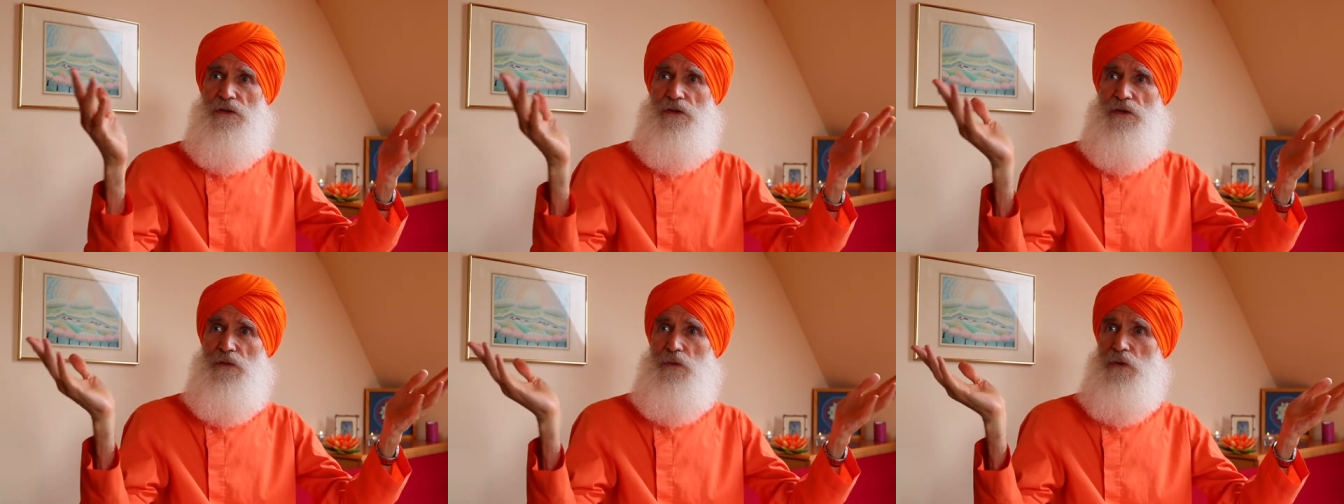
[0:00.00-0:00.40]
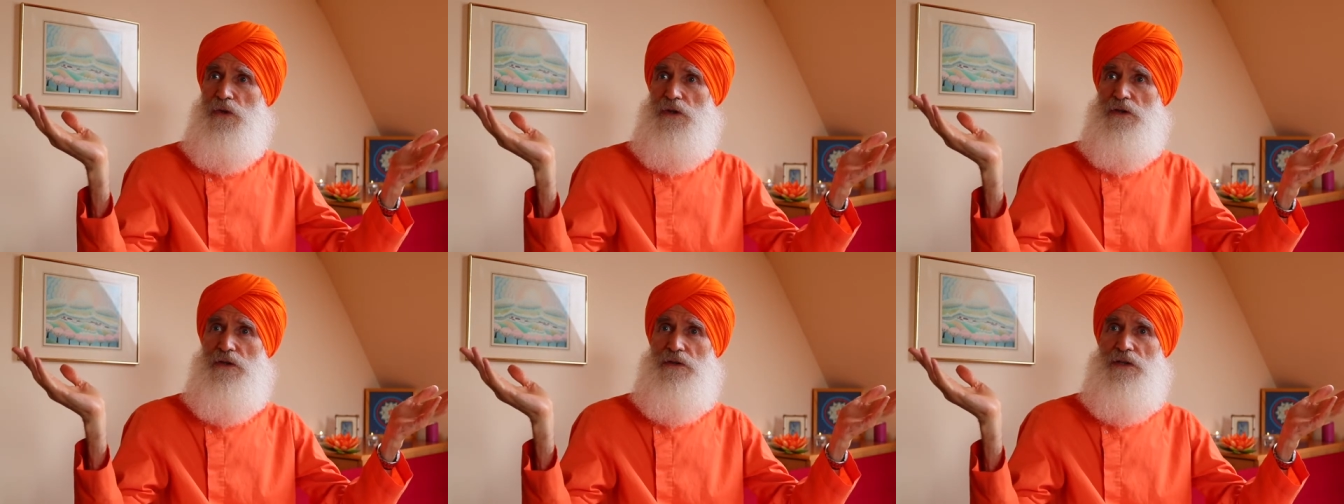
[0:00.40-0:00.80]
the
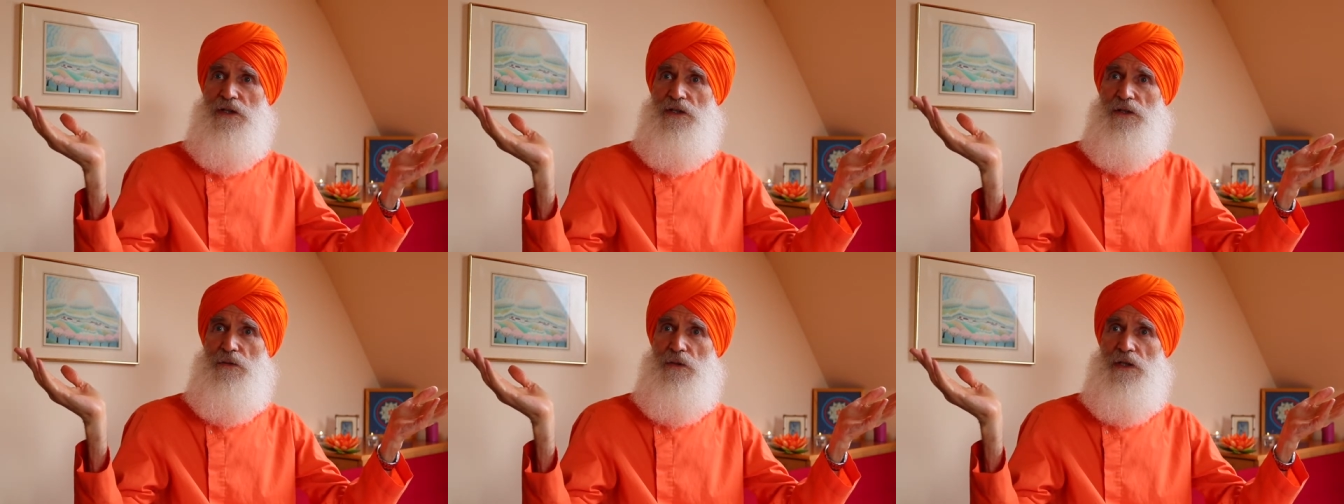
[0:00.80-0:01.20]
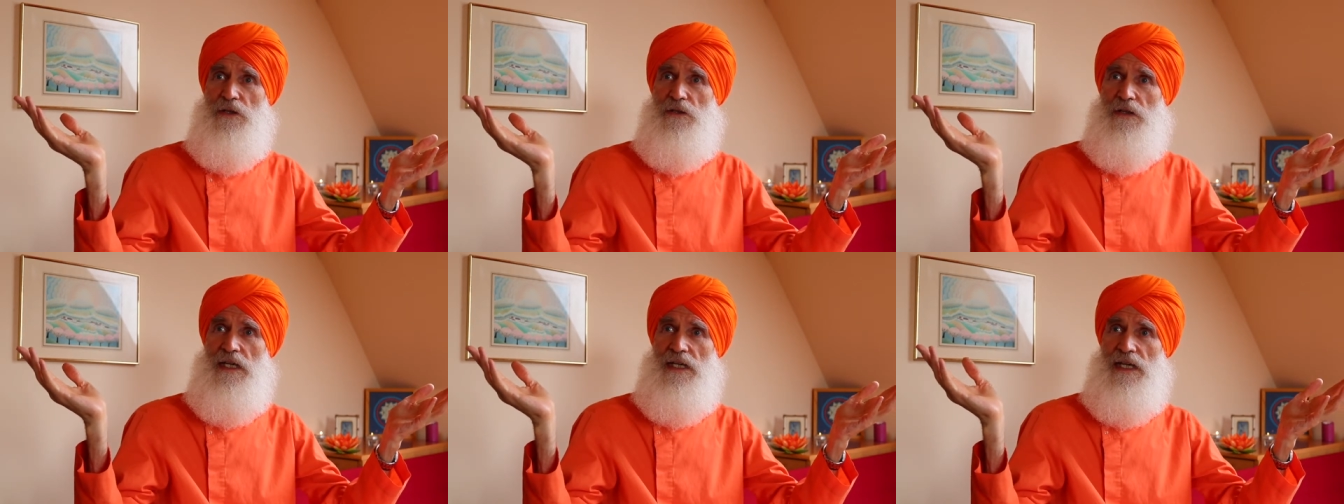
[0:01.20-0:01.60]
world that you were
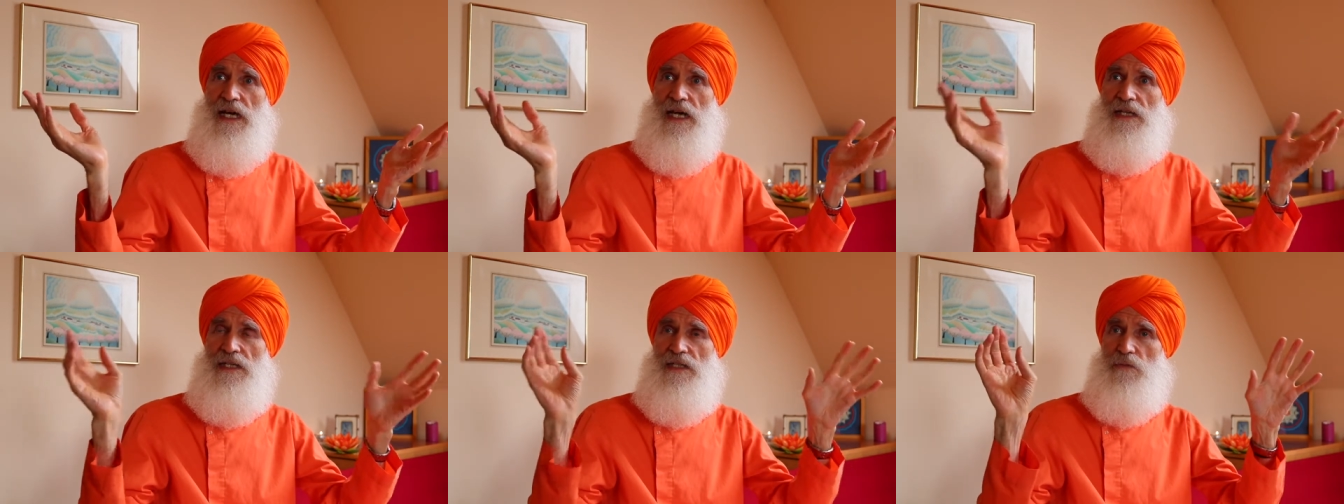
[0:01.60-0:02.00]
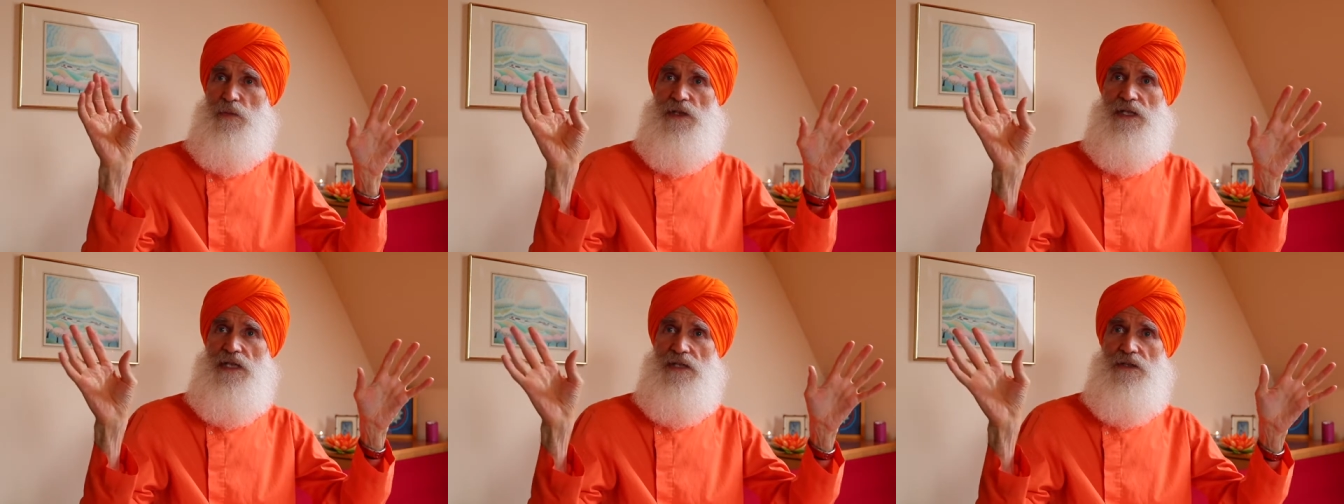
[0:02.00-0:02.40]
looking at is a
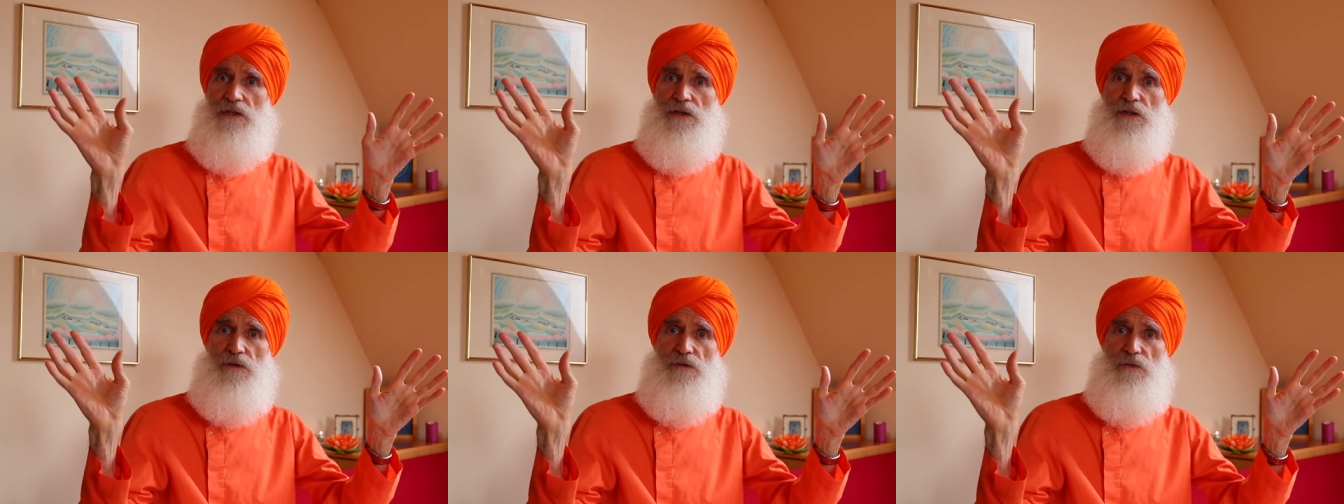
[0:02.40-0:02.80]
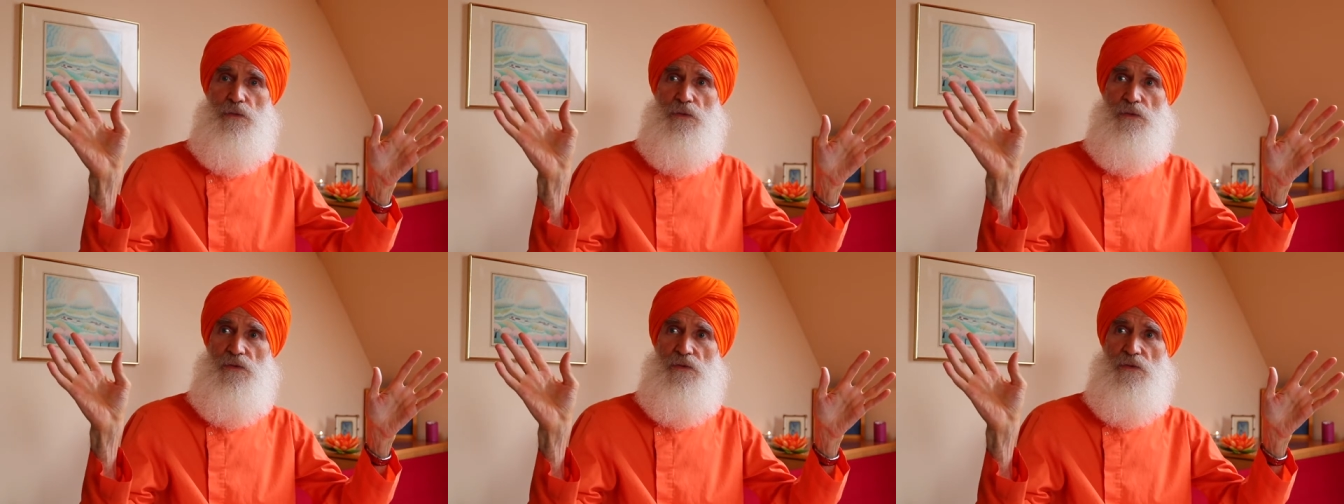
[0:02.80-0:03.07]
particular